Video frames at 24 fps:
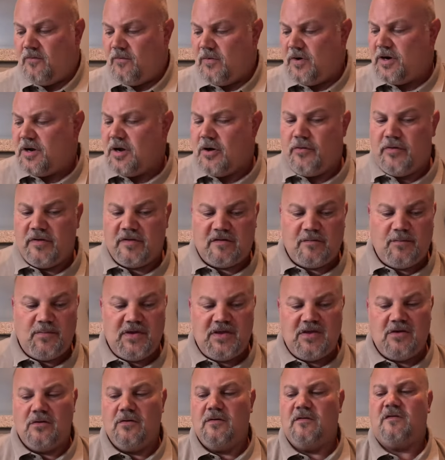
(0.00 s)
we're going to
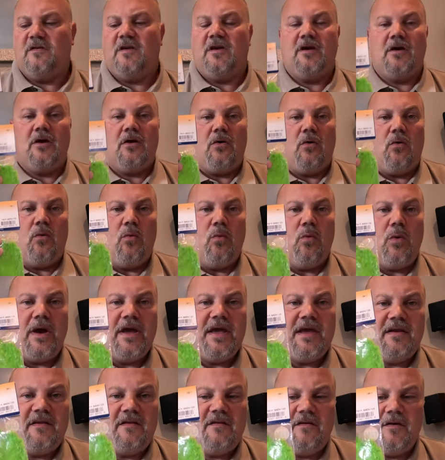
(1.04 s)
be using
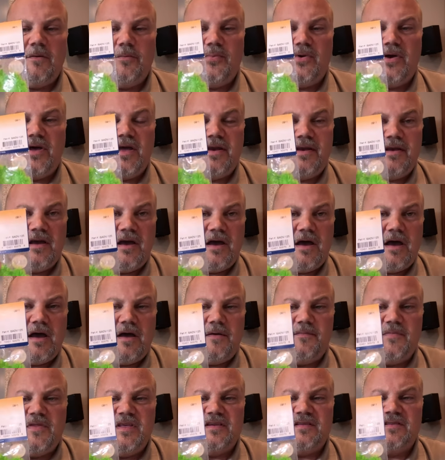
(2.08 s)
white, but
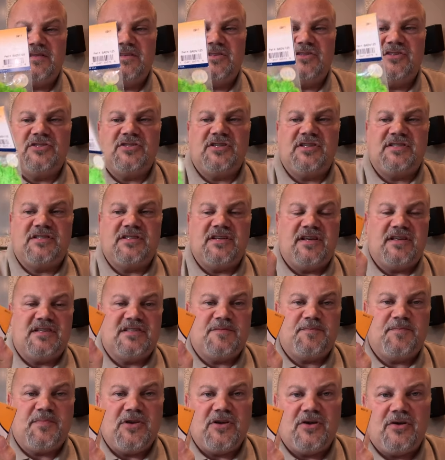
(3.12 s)
uh, this is just a
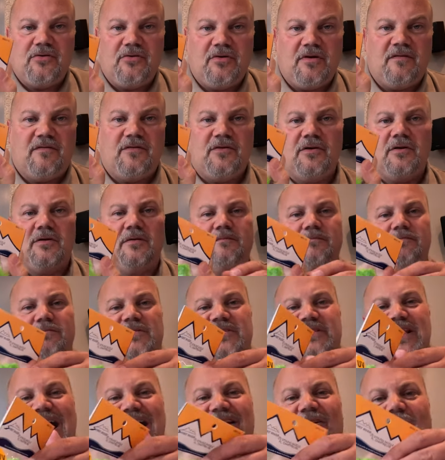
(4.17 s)
Spirit River
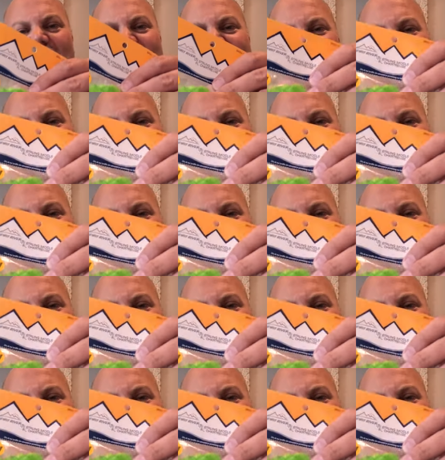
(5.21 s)
saddle